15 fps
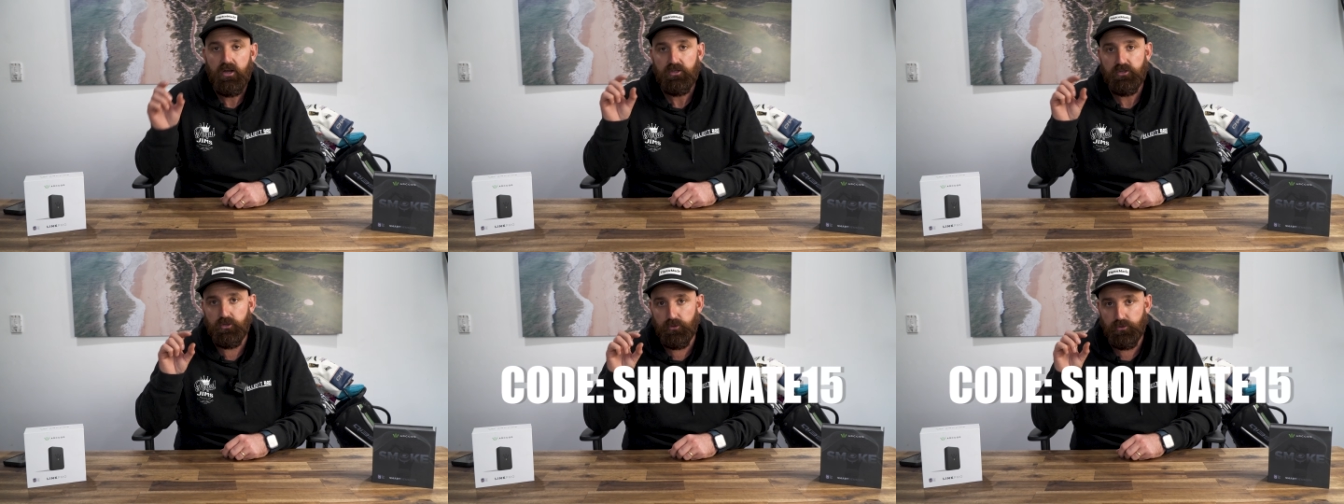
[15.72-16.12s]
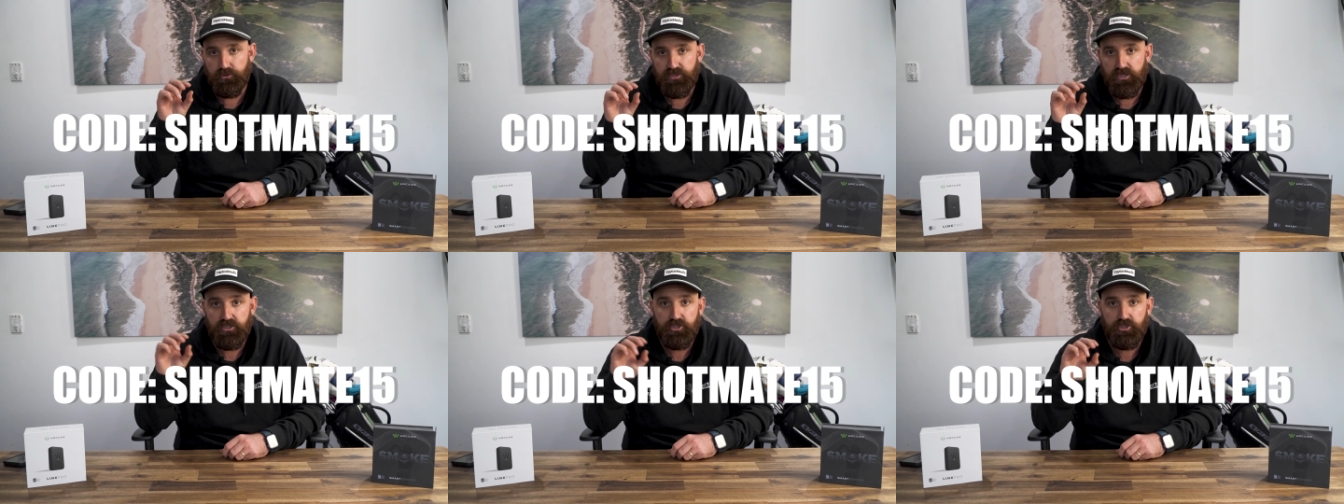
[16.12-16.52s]

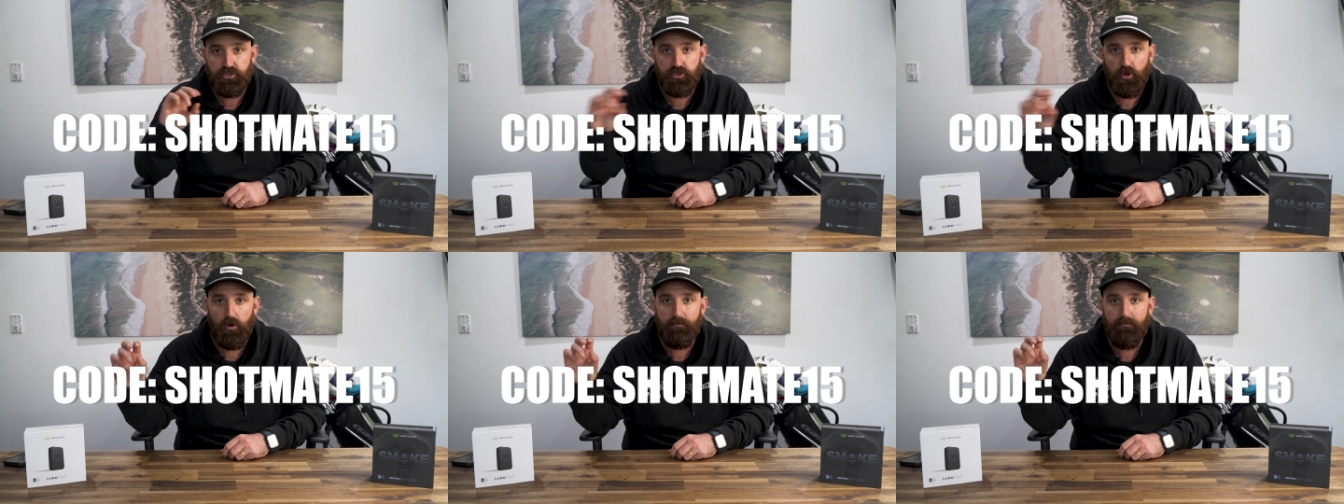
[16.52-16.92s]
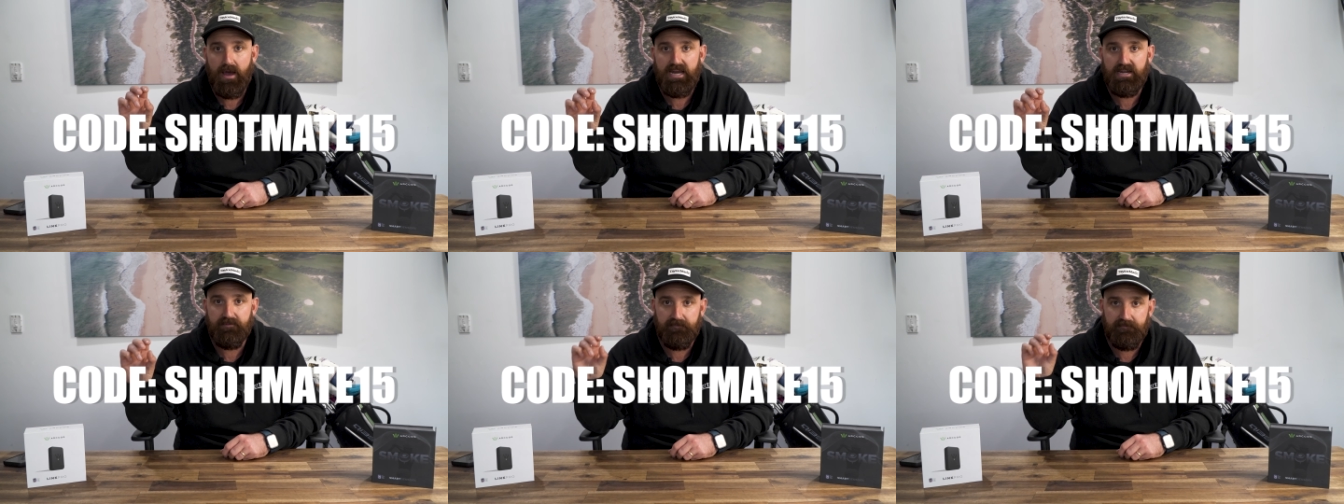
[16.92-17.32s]
use
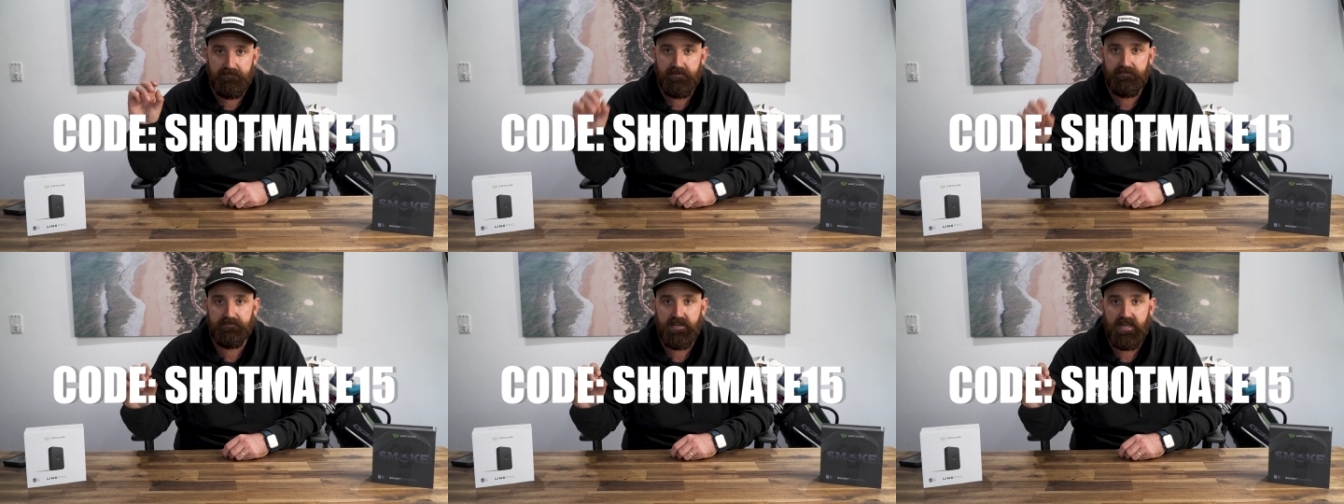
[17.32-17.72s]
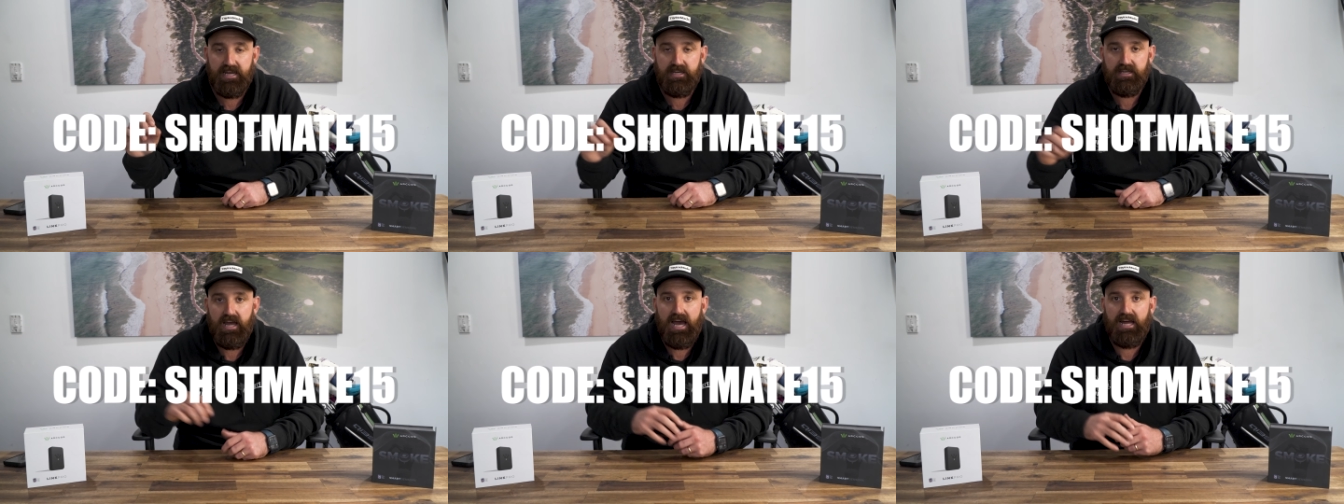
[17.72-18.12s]

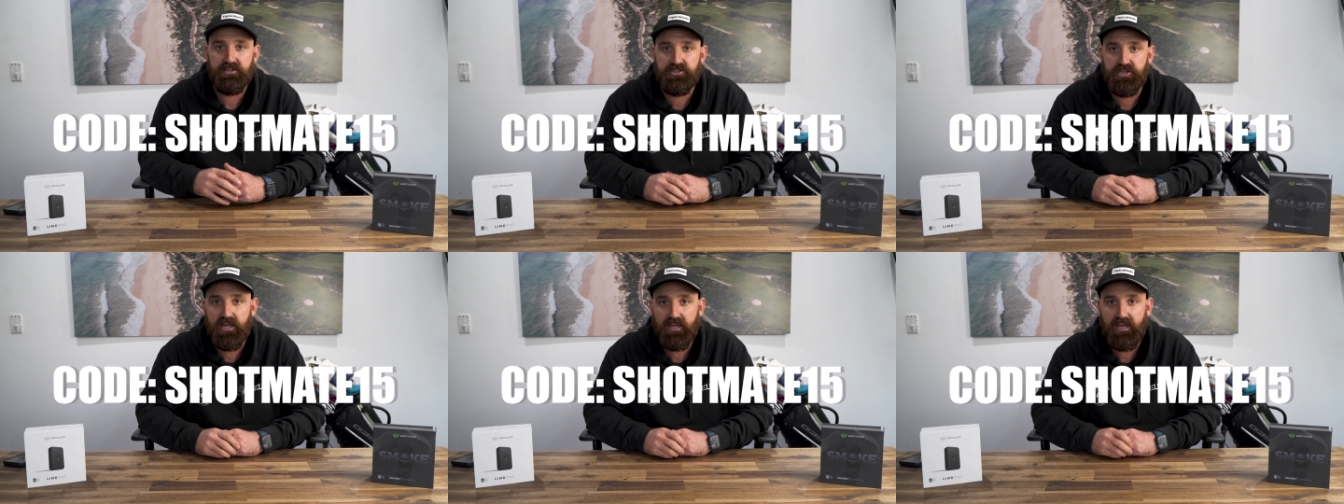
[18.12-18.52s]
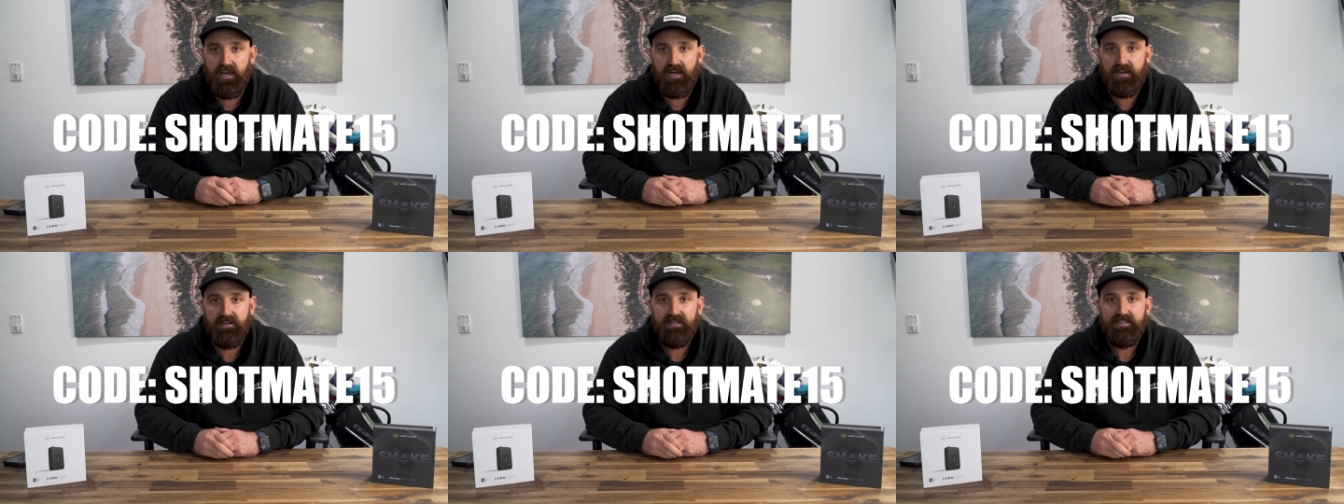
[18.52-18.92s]
ShopMate15 at
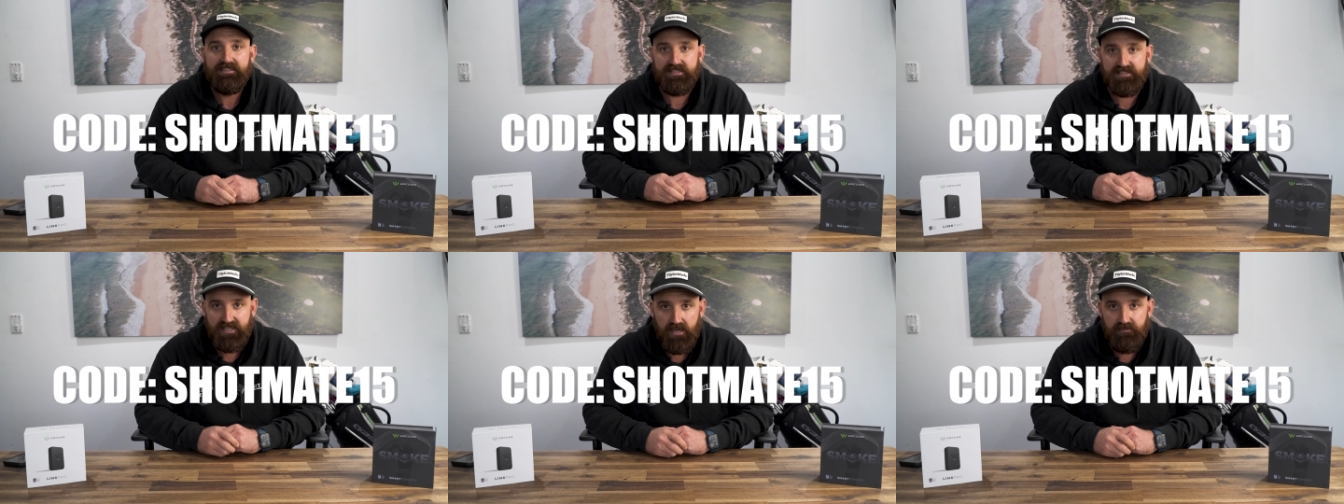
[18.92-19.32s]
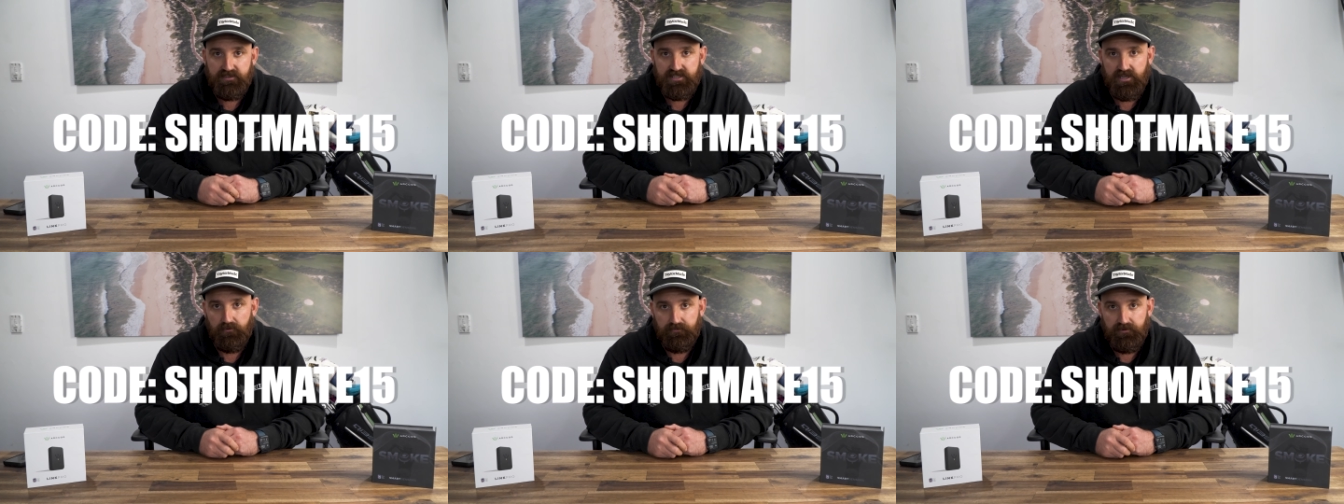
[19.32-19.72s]
checkout to save
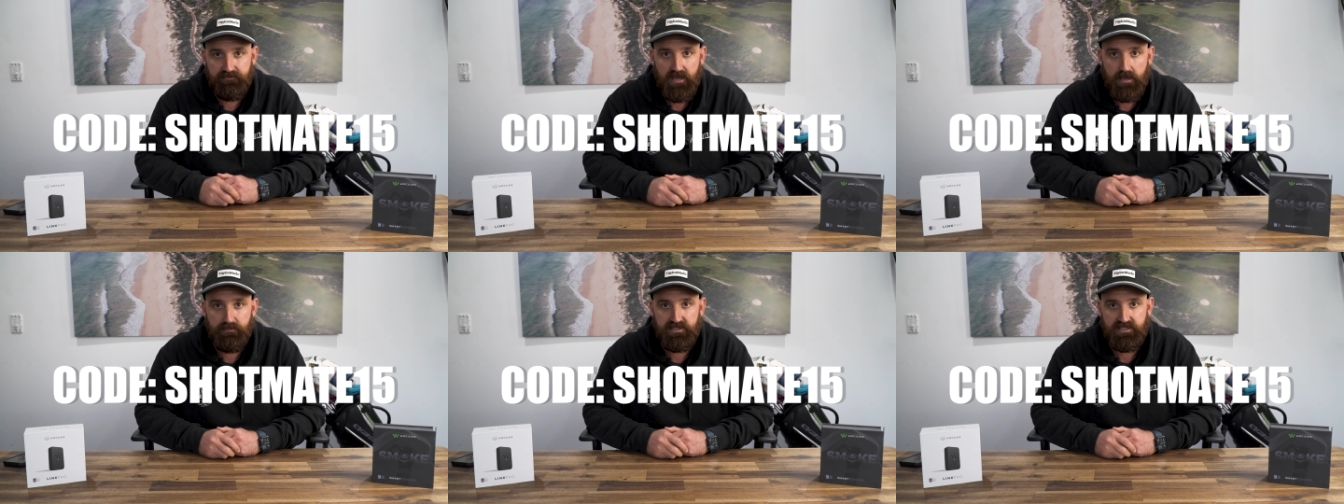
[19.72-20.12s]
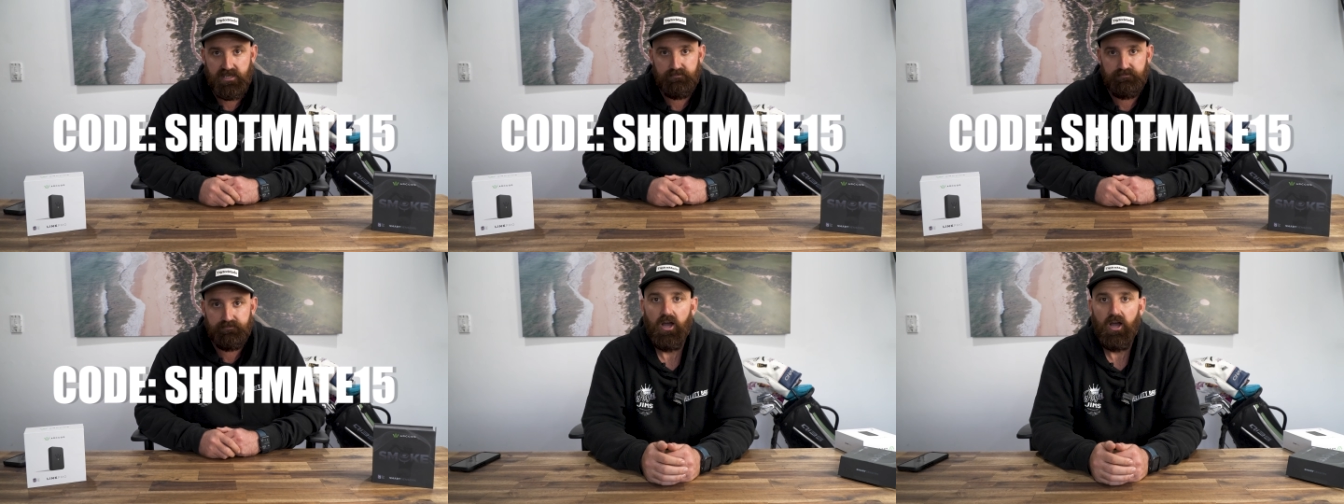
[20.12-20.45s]
yourself 15%.